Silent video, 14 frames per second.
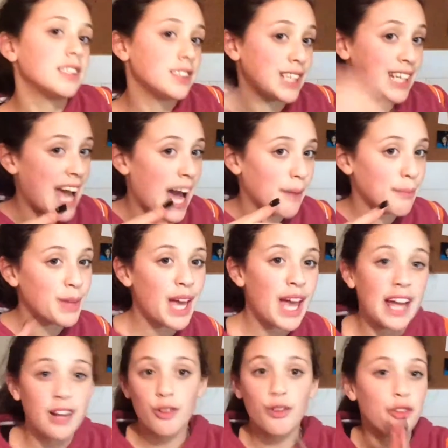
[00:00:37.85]
So yeah,
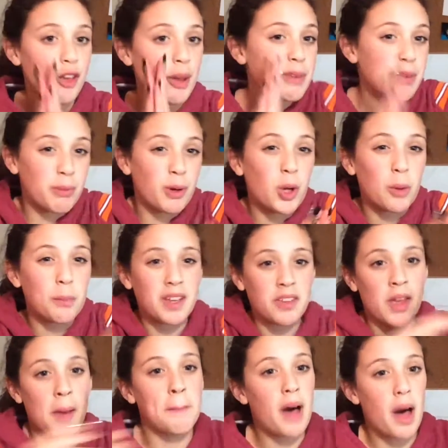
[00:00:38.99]
and don't say I'm spoiled because
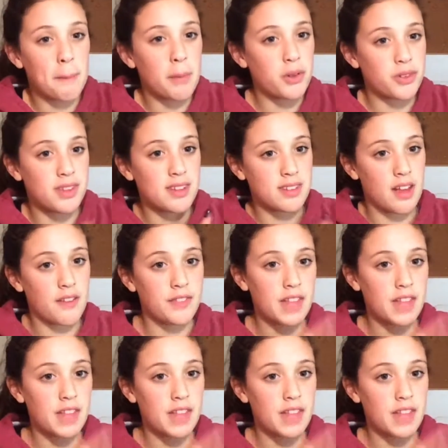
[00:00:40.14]
I bought most of the stuff